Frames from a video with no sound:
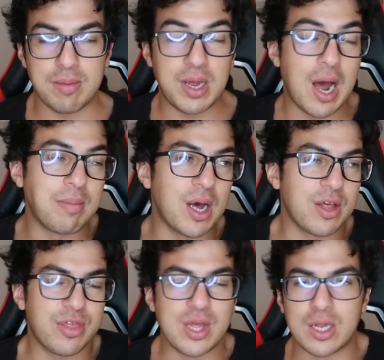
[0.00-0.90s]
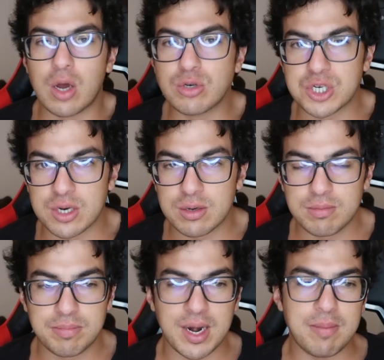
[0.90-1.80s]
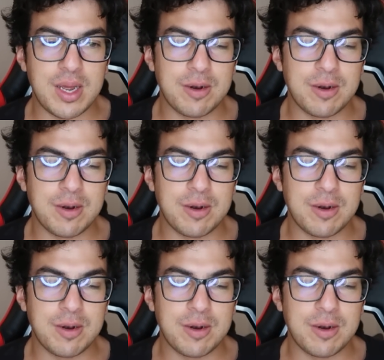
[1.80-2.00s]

I mean, I'm not a theologian, but I